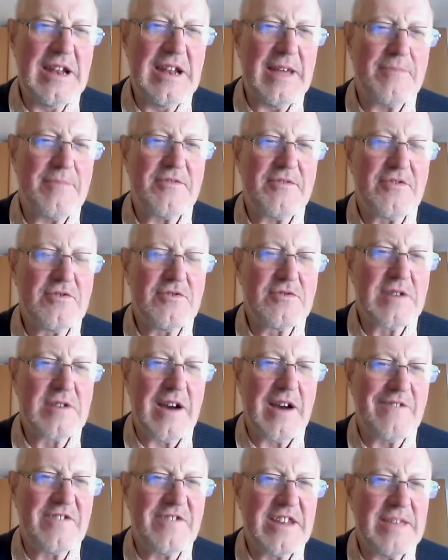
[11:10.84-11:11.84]
lips are all
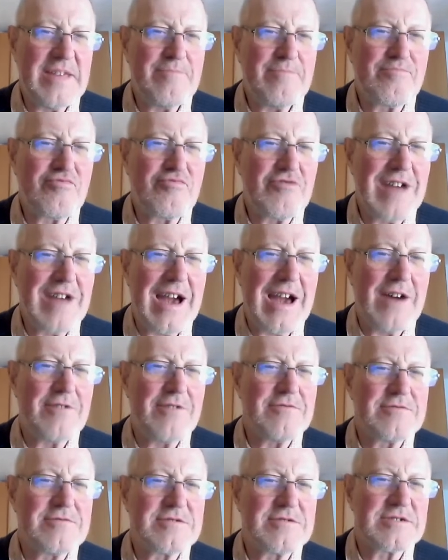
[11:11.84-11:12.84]
covered in
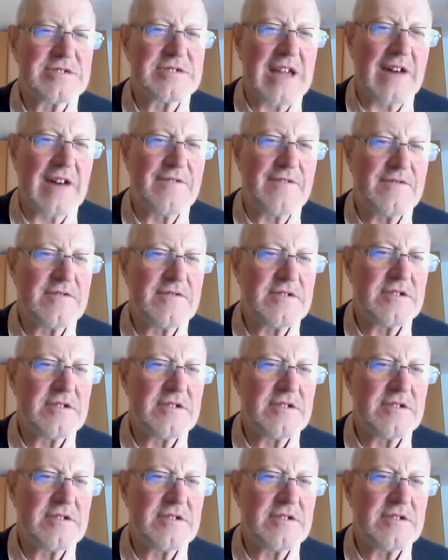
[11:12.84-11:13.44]
brown stuff.